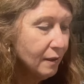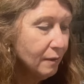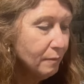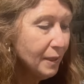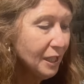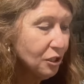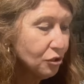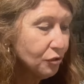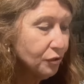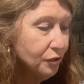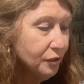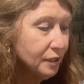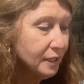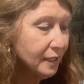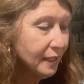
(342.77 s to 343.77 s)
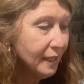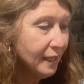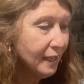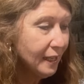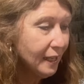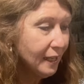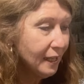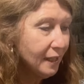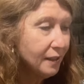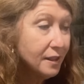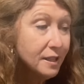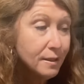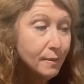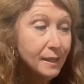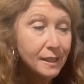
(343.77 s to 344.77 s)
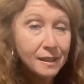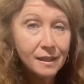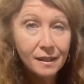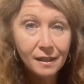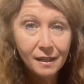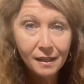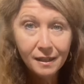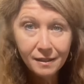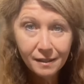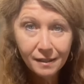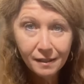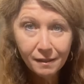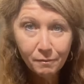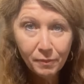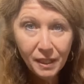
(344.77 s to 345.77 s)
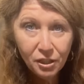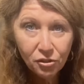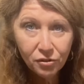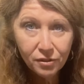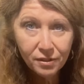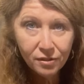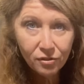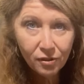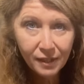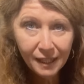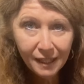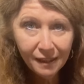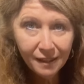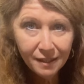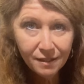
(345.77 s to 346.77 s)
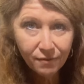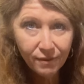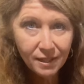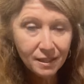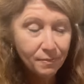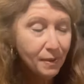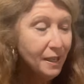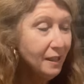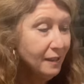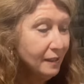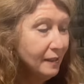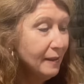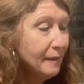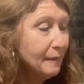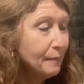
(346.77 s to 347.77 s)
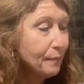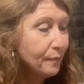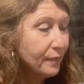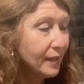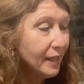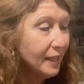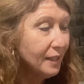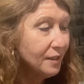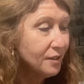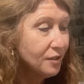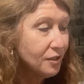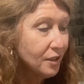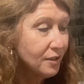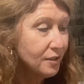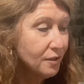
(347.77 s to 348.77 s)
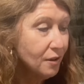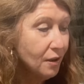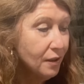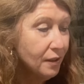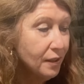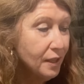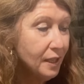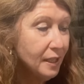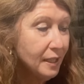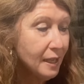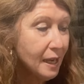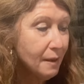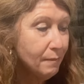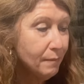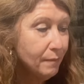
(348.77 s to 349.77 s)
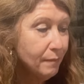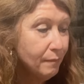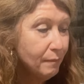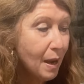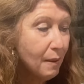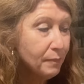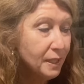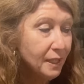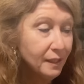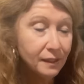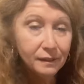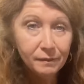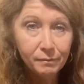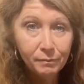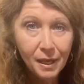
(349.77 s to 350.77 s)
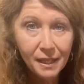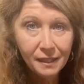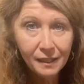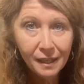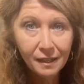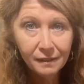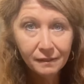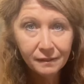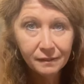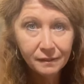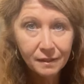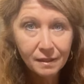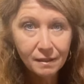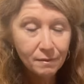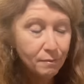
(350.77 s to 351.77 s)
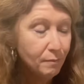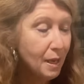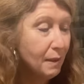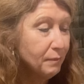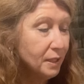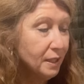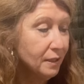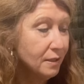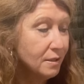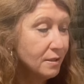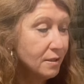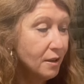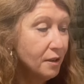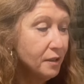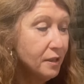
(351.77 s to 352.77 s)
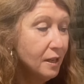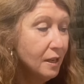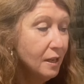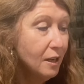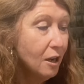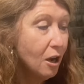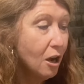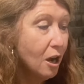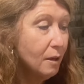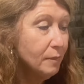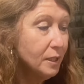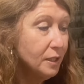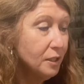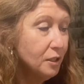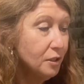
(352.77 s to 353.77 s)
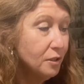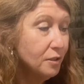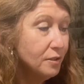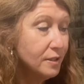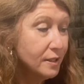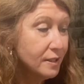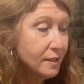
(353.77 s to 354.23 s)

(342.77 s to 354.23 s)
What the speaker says: beetroot. This one isn't, beetroot's not in this recipe. It's just got the pumpkin, butternut pumpkin. So I'm going to use